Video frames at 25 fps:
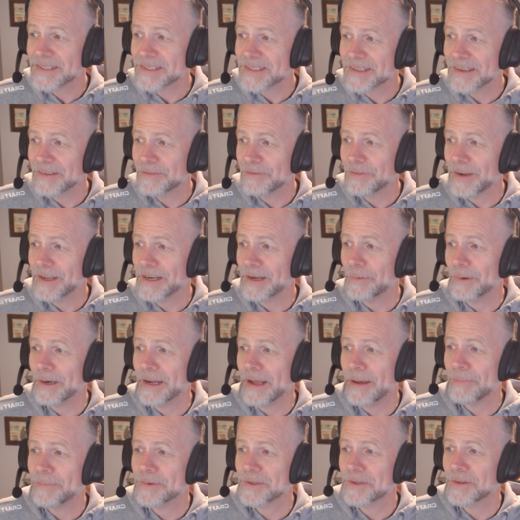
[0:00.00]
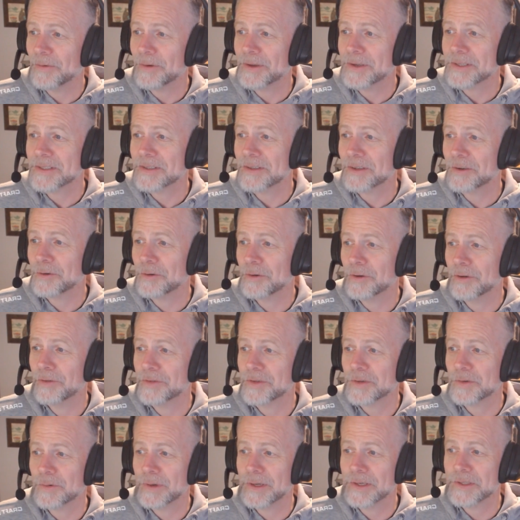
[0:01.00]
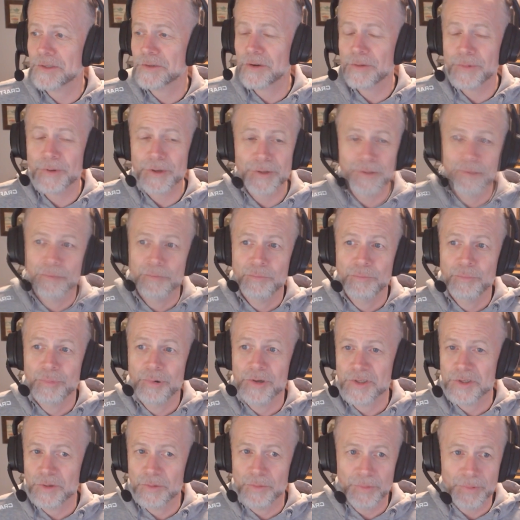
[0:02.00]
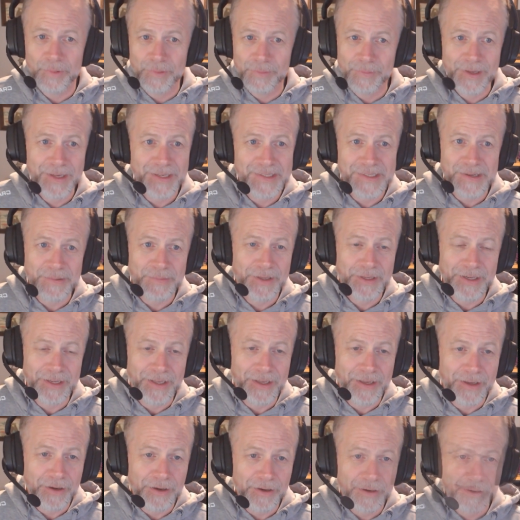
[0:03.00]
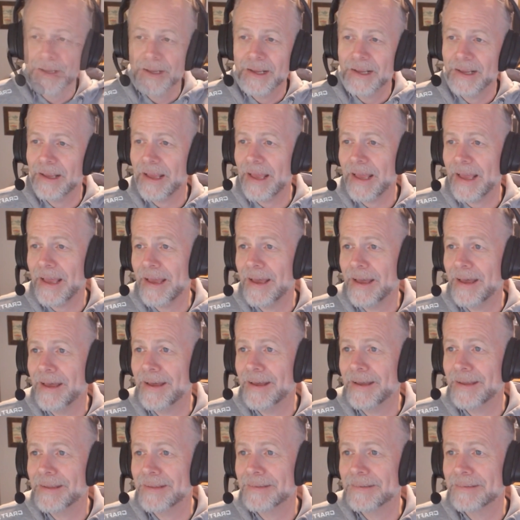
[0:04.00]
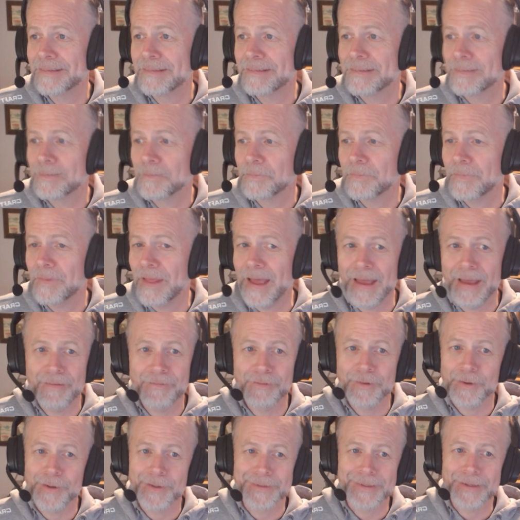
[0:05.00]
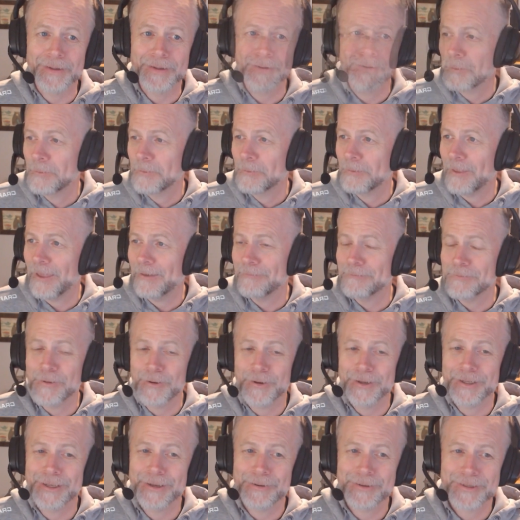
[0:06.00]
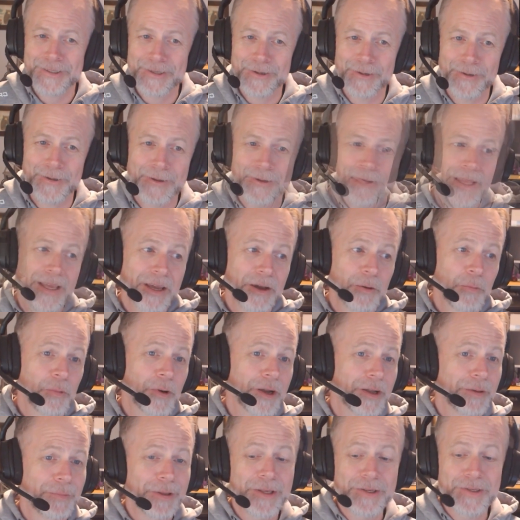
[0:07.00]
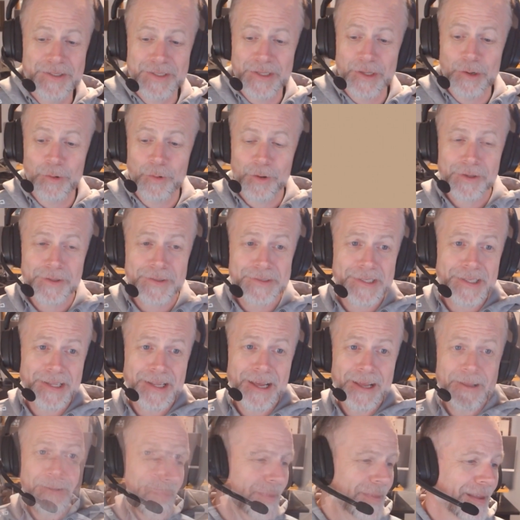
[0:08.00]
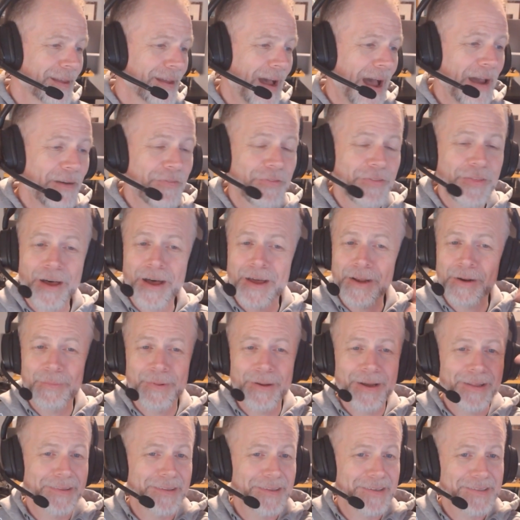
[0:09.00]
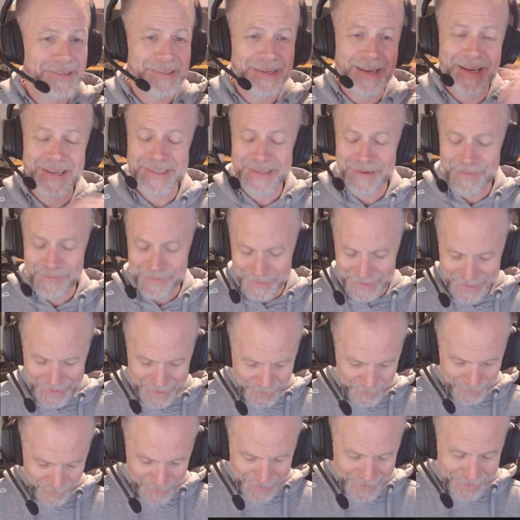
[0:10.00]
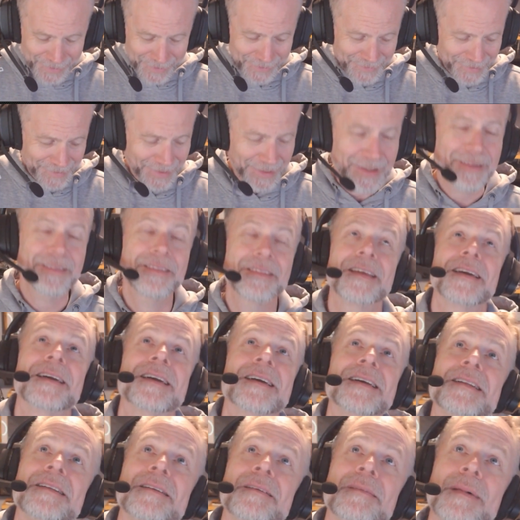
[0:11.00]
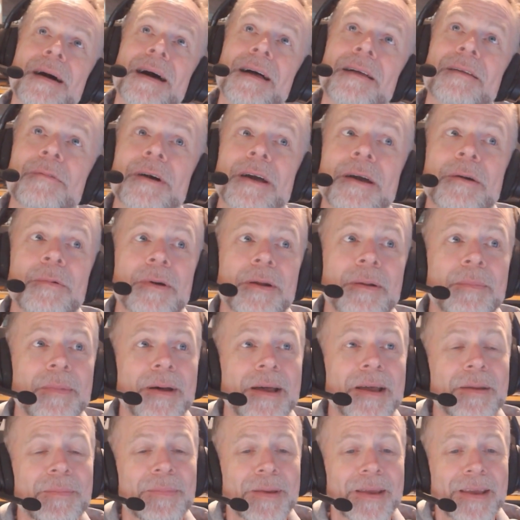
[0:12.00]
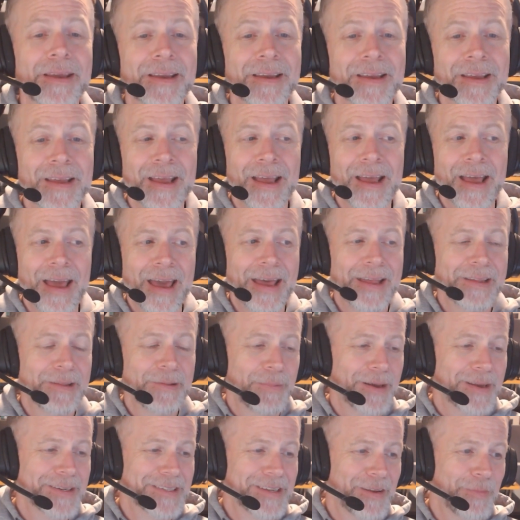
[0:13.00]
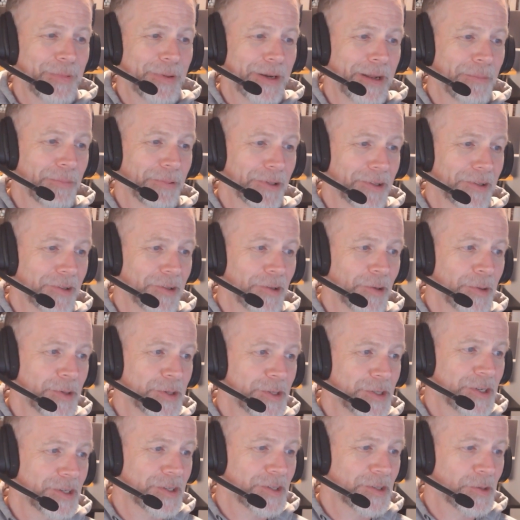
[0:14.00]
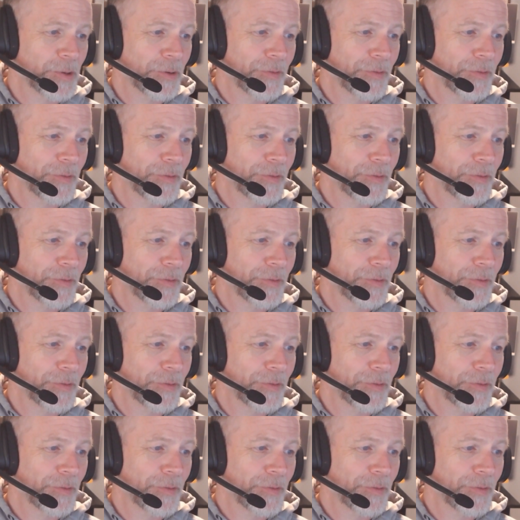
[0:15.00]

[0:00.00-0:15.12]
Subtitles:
and find out what happened to the rest of the crew of Sirius Tribute, presumably because I'm getting here, and I have no idea. I have no idea what's going on. We're going to be using the oracles a lot. I thought about this, guys. I've laid around like thinking about like what it might be, and the best I've been able to do is just sort of